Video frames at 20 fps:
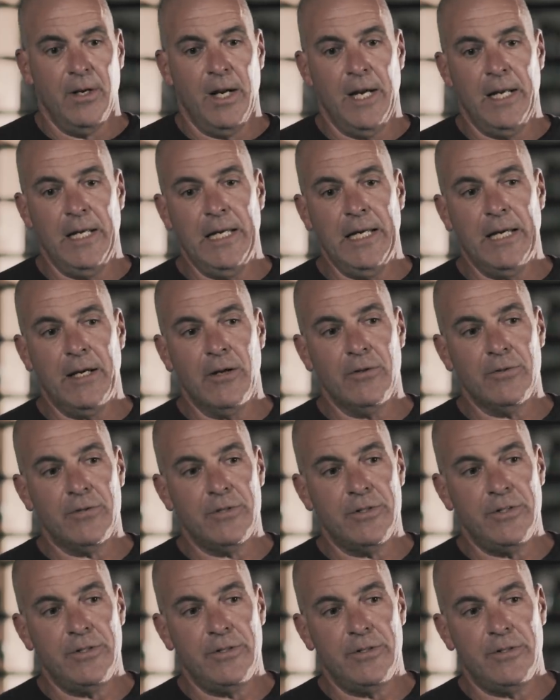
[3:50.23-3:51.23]
and he goes,
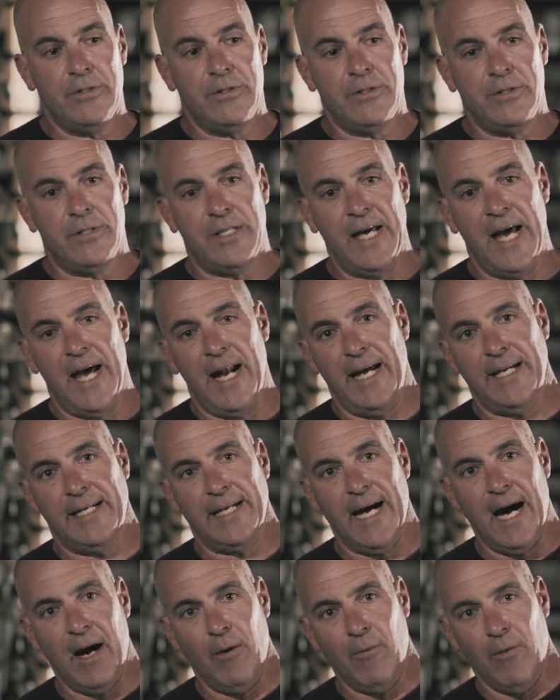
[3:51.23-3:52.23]
"Dad, I
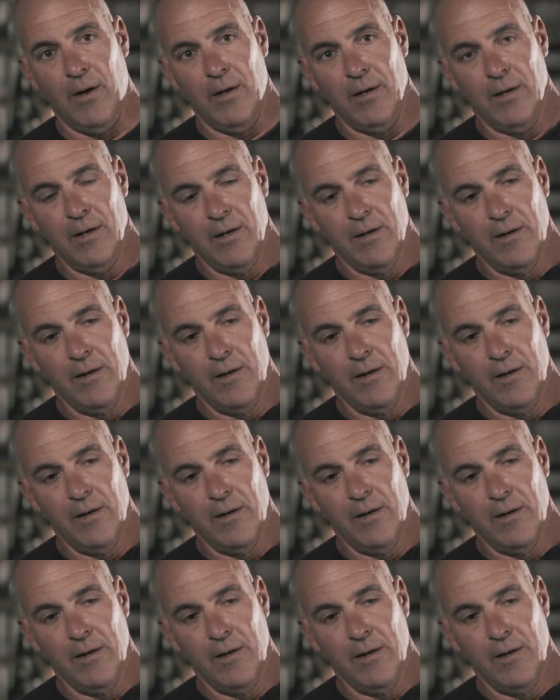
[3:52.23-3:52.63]
got one."